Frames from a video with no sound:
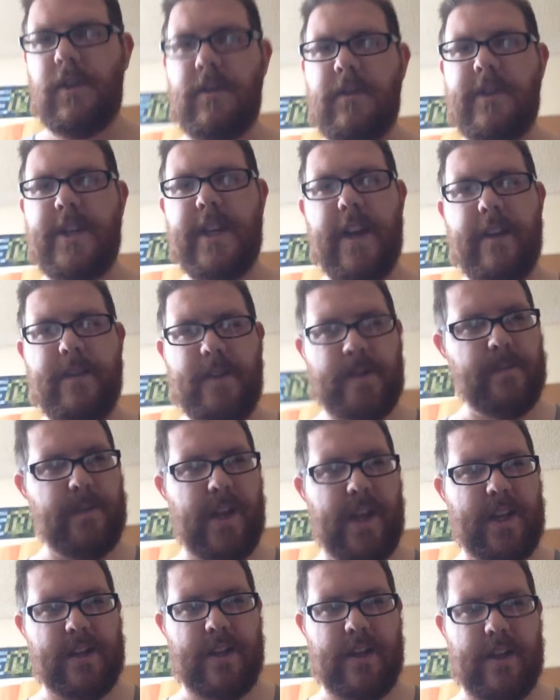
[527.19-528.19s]
she gives him
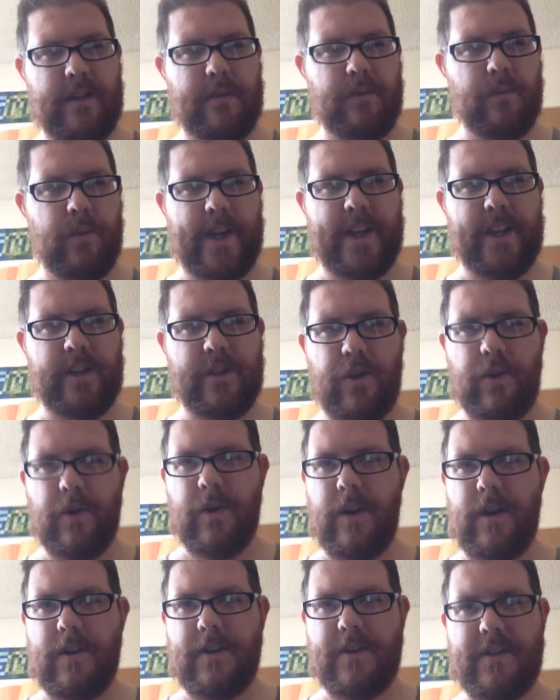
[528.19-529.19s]
a winged
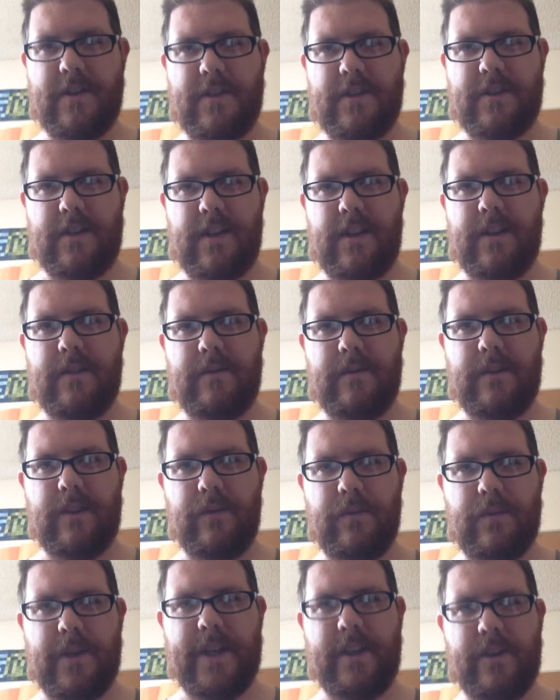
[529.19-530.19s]
horse, and the
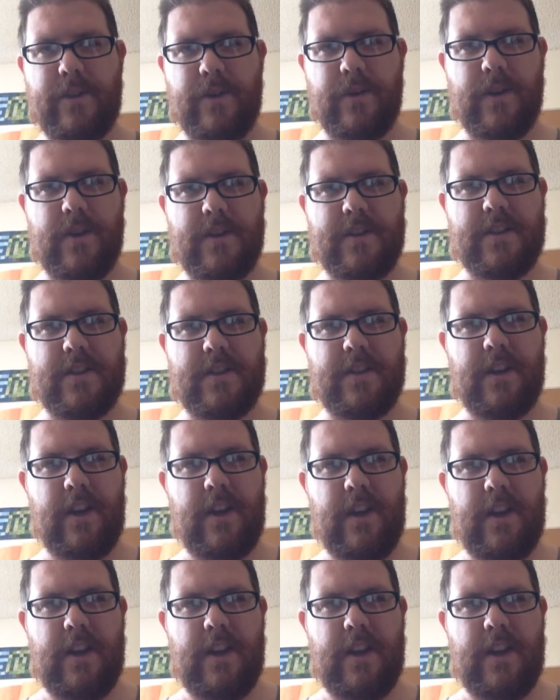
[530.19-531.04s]
winged horse